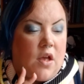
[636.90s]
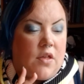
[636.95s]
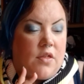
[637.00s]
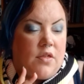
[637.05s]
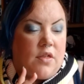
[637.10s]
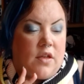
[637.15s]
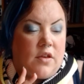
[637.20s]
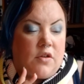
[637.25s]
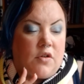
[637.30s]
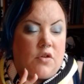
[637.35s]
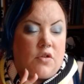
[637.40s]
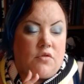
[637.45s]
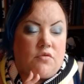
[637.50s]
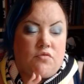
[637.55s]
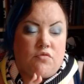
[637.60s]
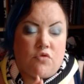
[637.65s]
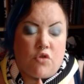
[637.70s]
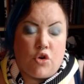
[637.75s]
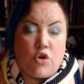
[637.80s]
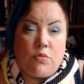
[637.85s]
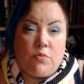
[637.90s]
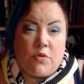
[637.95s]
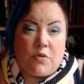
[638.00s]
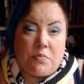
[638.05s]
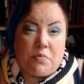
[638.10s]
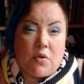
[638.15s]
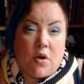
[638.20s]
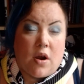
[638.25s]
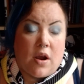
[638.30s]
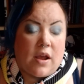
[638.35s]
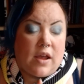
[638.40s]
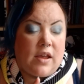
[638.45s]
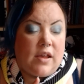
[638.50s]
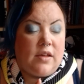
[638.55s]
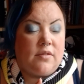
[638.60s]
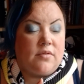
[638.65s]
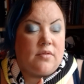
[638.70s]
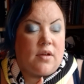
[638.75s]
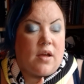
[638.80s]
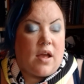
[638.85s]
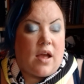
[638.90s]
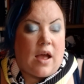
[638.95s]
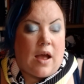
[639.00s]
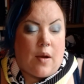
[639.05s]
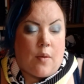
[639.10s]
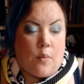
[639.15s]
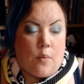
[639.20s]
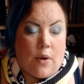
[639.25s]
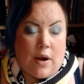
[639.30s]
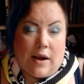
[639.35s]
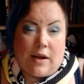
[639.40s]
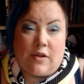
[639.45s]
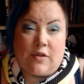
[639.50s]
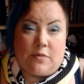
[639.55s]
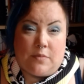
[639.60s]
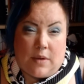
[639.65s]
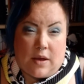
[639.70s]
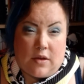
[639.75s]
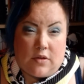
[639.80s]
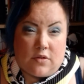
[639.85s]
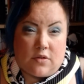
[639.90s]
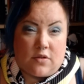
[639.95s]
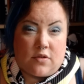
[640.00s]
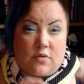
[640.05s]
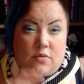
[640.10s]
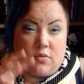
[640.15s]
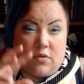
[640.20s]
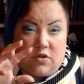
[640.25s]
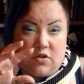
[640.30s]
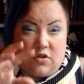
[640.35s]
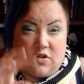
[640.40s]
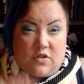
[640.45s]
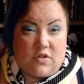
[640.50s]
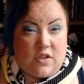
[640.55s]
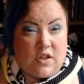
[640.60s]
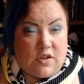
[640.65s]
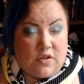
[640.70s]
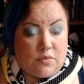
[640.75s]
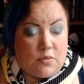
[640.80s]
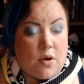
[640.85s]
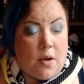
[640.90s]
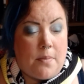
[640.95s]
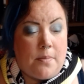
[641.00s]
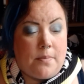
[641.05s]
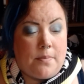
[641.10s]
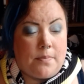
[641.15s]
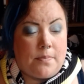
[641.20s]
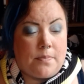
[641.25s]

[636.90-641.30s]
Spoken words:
Then you've got the room spray and wax melts, which is this one.